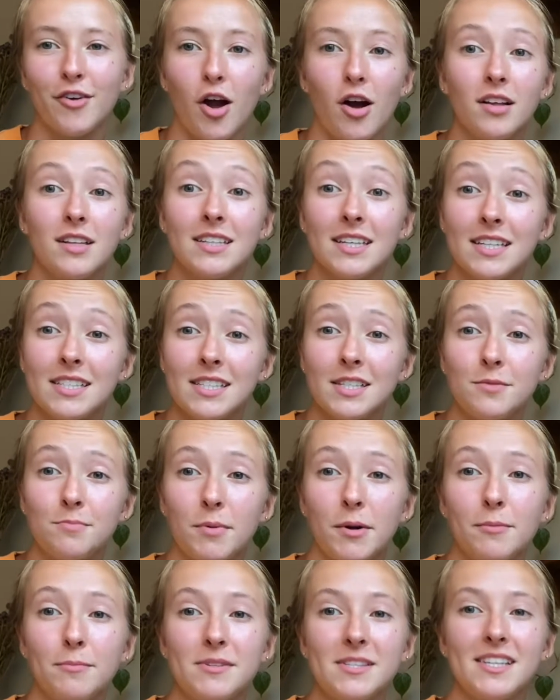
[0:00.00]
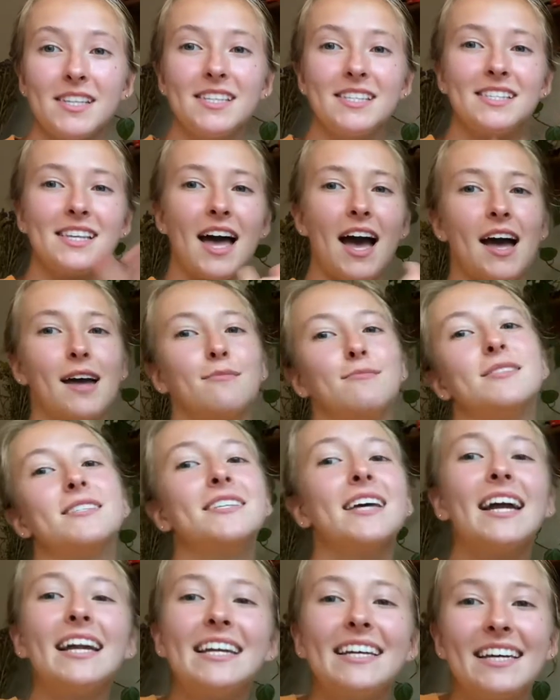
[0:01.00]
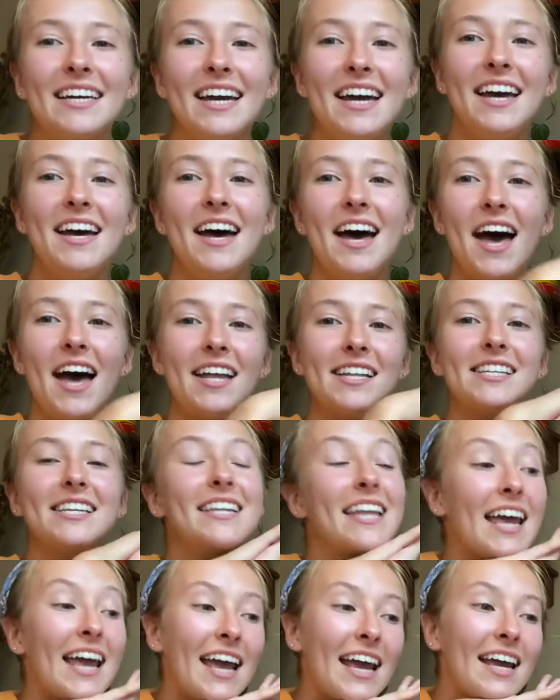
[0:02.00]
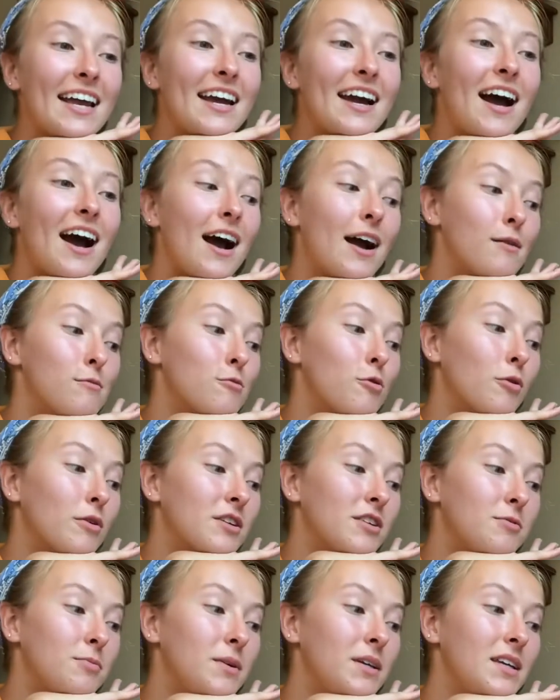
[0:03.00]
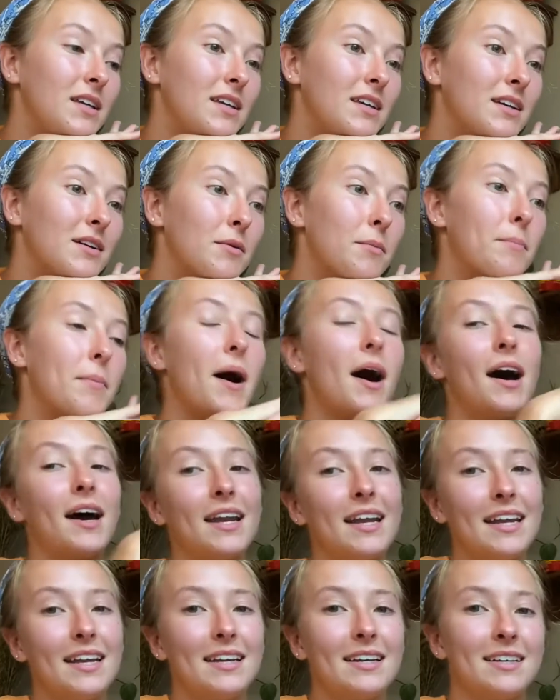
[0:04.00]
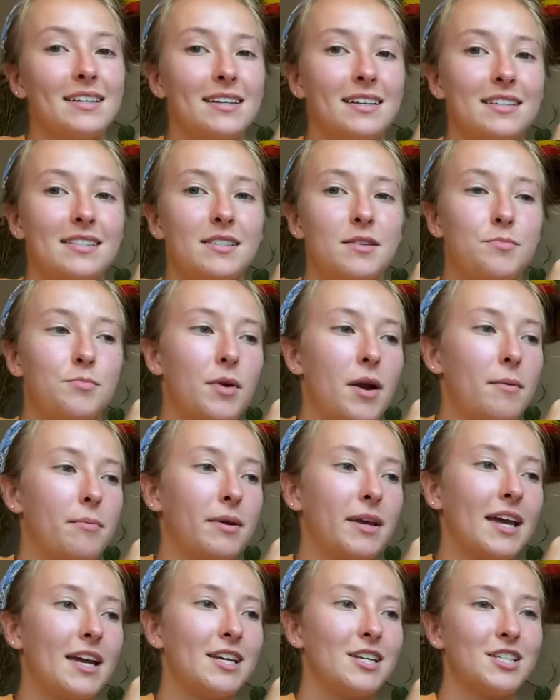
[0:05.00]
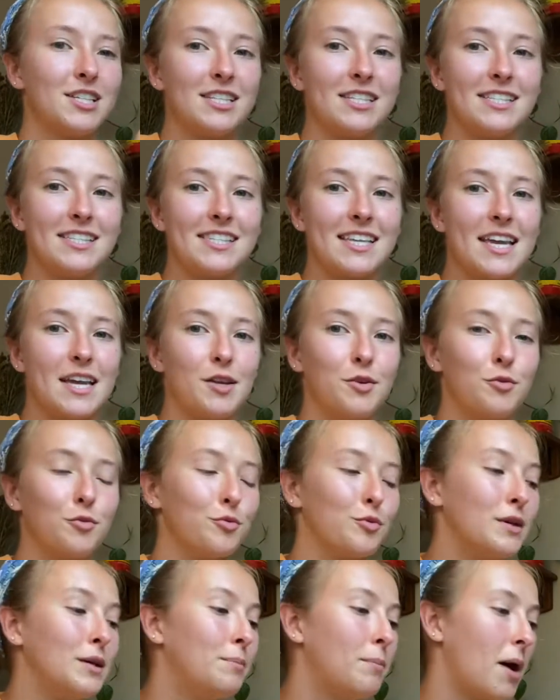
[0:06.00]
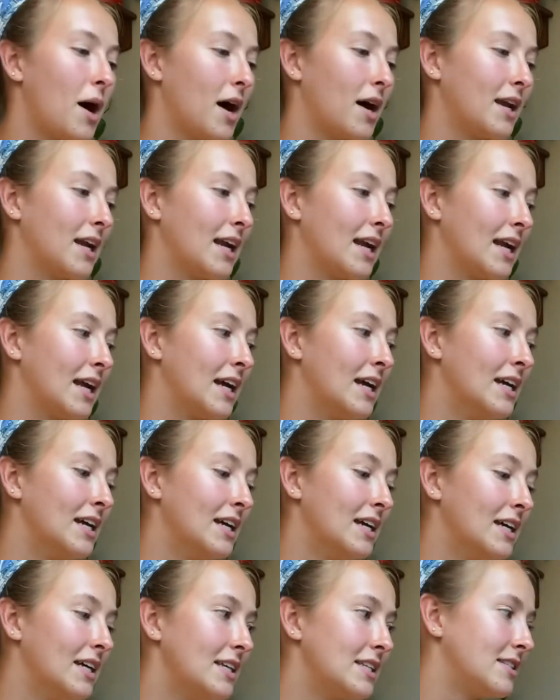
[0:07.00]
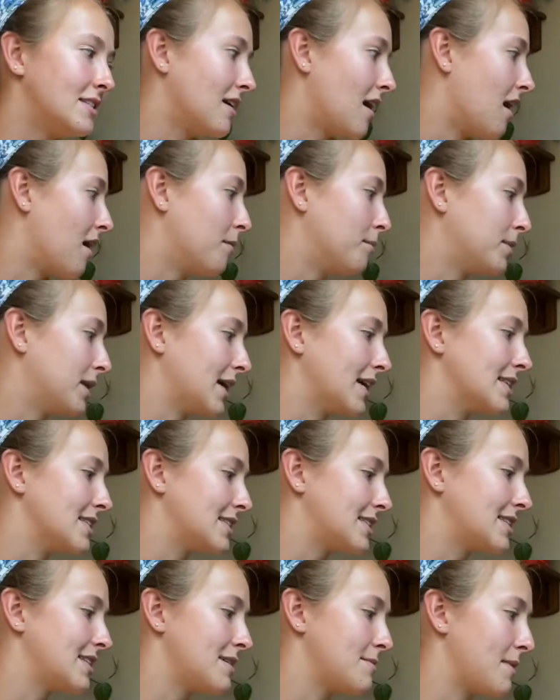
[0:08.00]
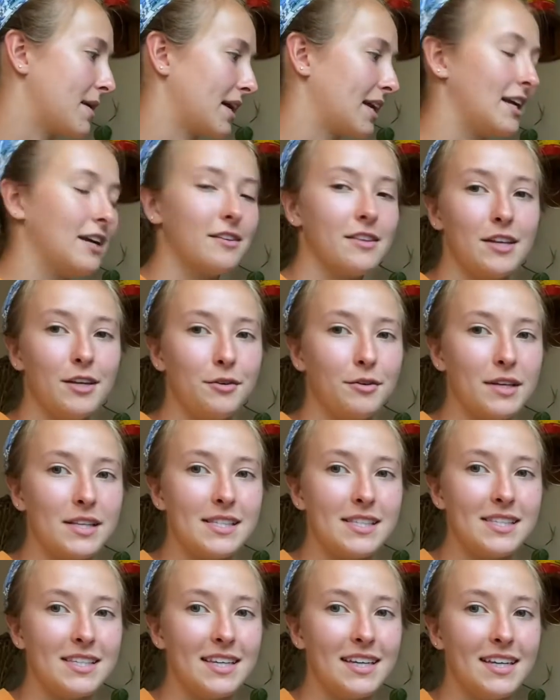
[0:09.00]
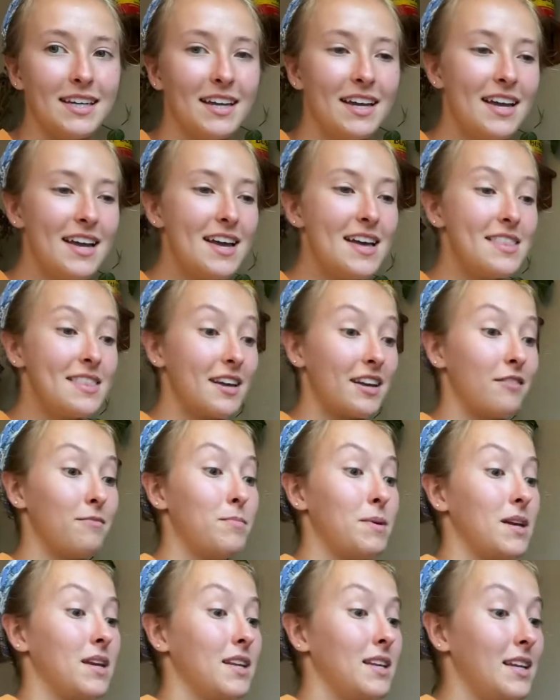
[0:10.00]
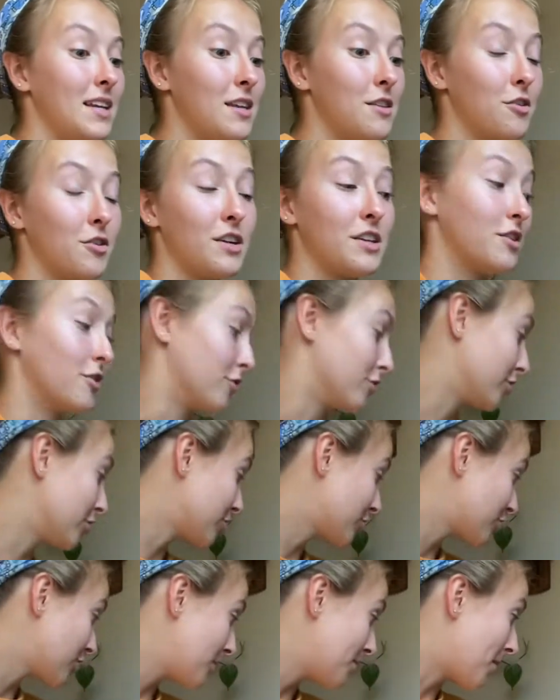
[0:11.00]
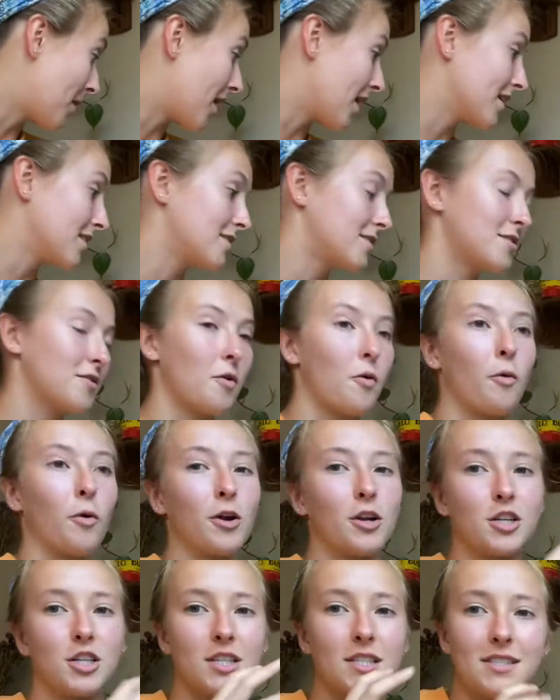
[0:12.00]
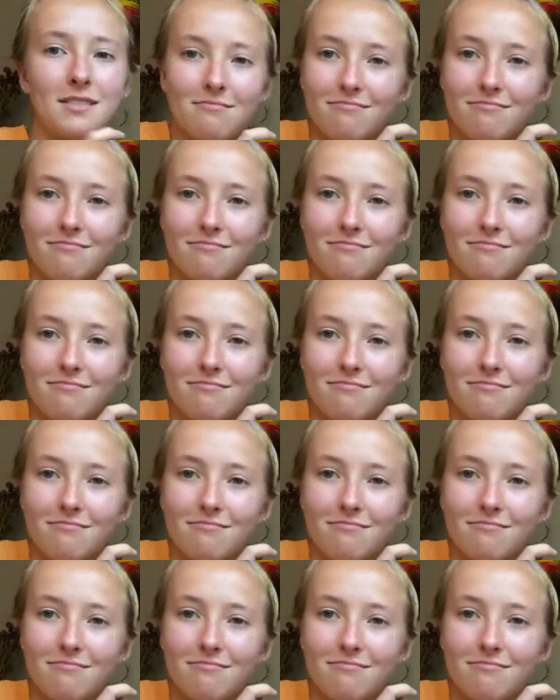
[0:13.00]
all intents and purposes, I'm Psych. Today, I'm going to be potting some propagations and repotting some plants back here that you can see that have been either in their nursery pots or just